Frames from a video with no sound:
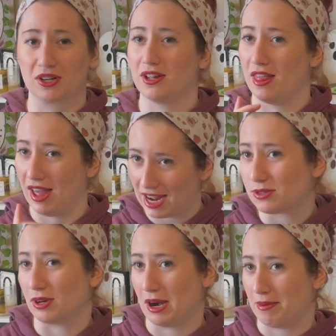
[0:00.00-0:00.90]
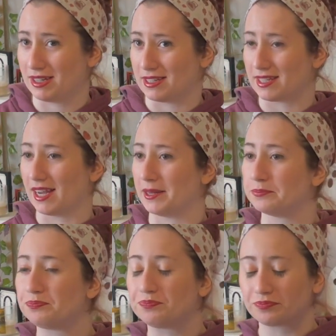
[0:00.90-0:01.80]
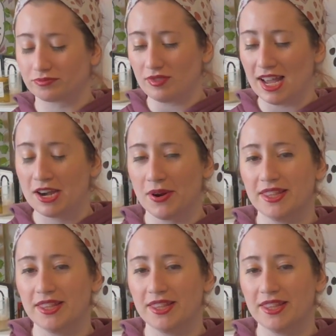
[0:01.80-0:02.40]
That's what I meant to say. Anyway,